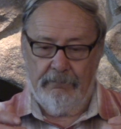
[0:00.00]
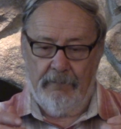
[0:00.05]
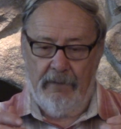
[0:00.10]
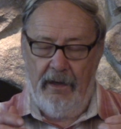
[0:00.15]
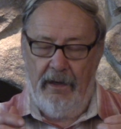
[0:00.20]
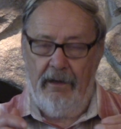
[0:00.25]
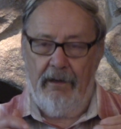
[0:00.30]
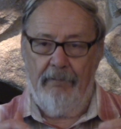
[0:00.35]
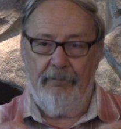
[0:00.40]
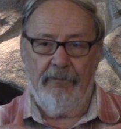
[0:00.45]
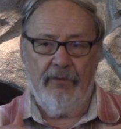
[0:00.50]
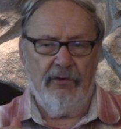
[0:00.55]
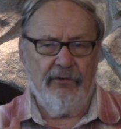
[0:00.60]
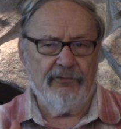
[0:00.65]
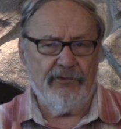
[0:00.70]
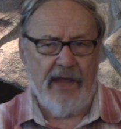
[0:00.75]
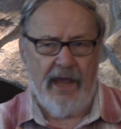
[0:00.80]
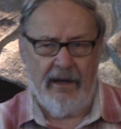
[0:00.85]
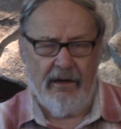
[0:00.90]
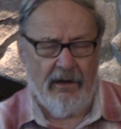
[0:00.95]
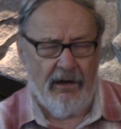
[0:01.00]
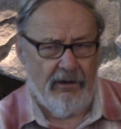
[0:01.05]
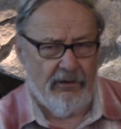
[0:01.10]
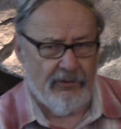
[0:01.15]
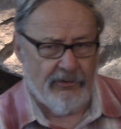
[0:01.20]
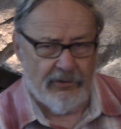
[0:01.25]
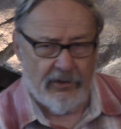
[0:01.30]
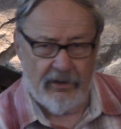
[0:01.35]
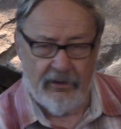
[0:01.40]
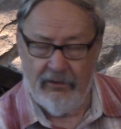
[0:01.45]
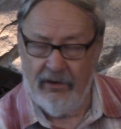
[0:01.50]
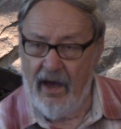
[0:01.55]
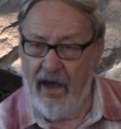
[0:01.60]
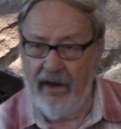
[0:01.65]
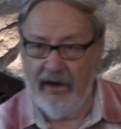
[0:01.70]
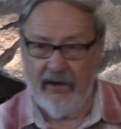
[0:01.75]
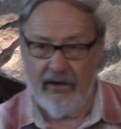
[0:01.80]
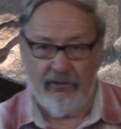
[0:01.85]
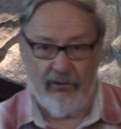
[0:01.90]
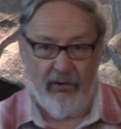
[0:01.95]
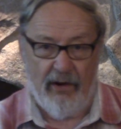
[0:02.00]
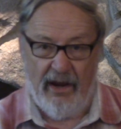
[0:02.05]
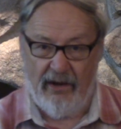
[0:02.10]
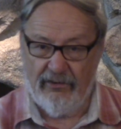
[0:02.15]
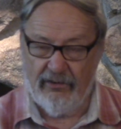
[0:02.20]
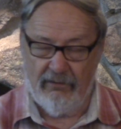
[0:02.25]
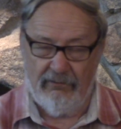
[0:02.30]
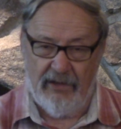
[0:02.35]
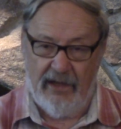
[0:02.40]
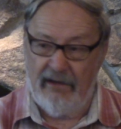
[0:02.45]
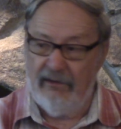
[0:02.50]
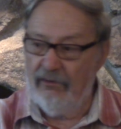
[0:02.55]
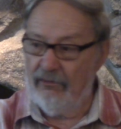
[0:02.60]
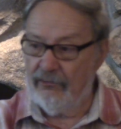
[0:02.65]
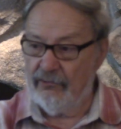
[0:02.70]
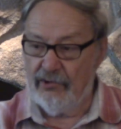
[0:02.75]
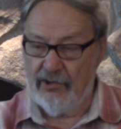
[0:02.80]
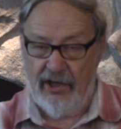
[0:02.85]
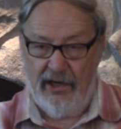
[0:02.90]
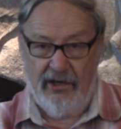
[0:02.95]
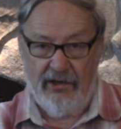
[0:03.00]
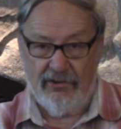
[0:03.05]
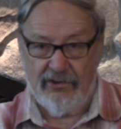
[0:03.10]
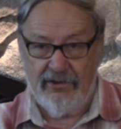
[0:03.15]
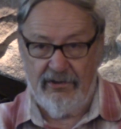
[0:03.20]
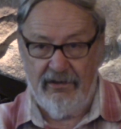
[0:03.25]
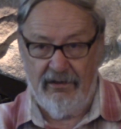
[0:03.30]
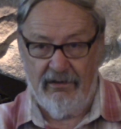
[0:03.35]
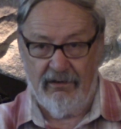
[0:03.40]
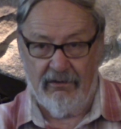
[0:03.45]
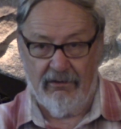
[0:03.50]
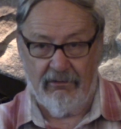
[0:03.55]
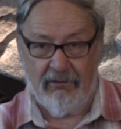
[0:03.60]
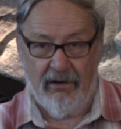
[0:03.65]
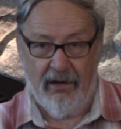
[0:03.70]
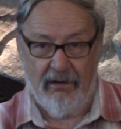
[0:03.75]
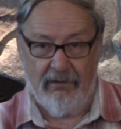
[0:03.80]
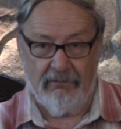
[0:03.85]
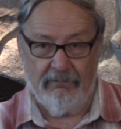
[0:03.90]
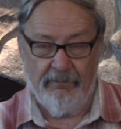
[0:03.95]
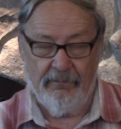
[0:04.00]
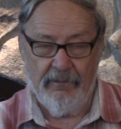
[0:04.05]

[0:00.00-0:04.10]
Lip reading: and stand hunters are not aggressive, they don't chase deer around.